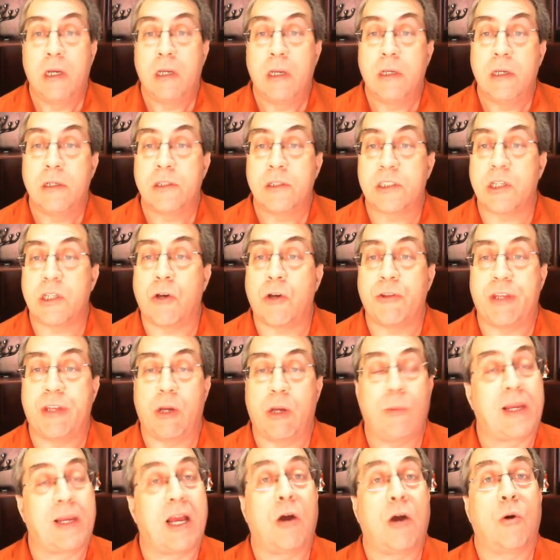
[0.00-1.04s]
So
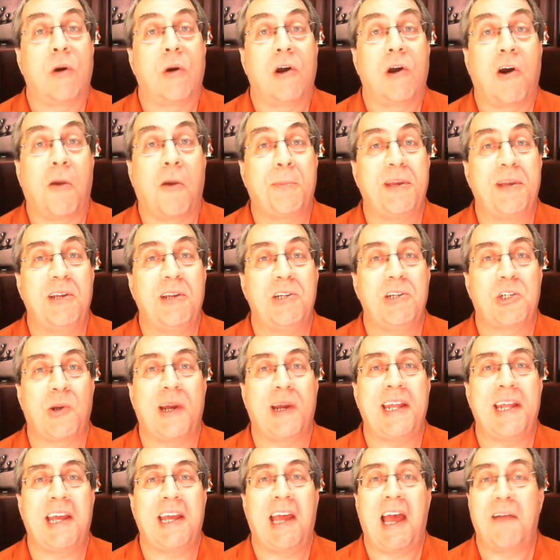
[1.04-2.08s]
there we go. Hope you
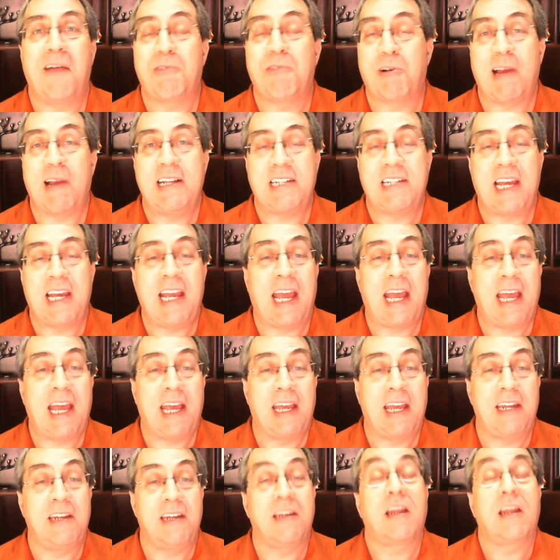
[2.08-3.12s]
enjoyed it. Have a great day,
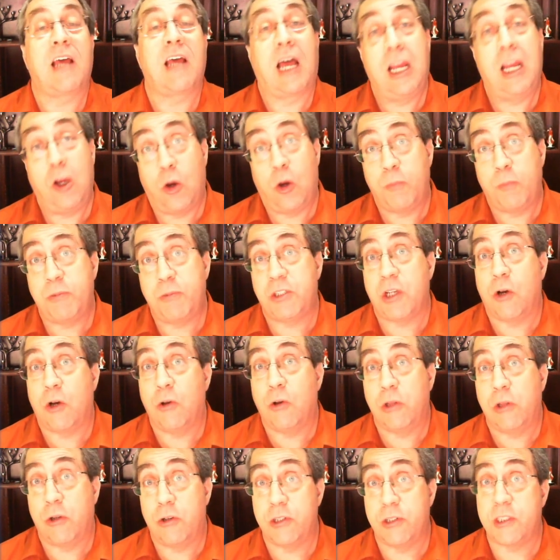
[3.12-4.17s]
and I hope Joe
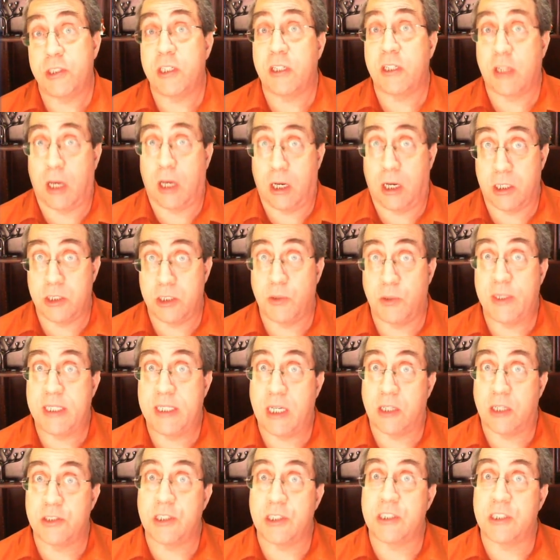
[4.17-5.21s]
learns to talk so he
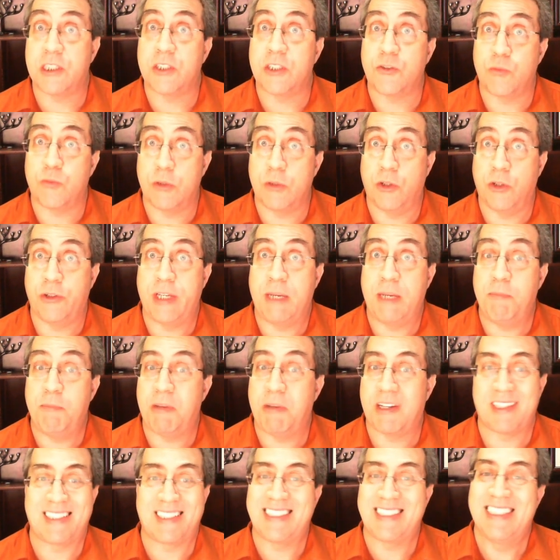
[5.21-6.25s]
tells us his real name,
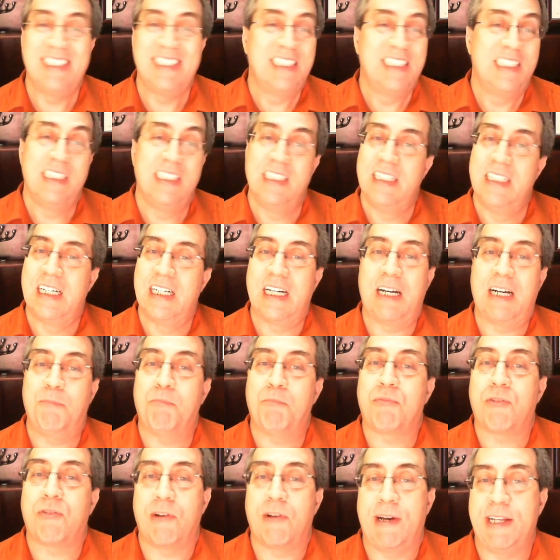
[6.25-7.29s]
because I'm
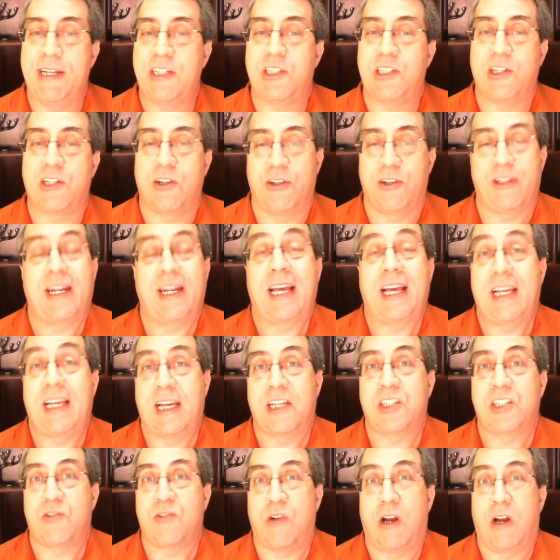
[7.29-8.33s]
pretty sure that I
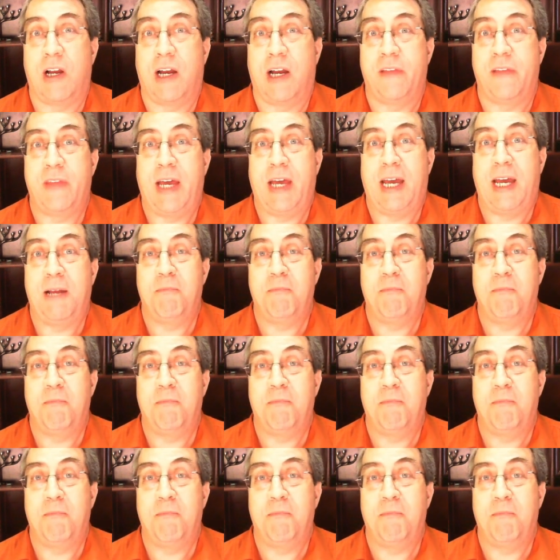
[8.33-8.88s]
guessed wrong on that.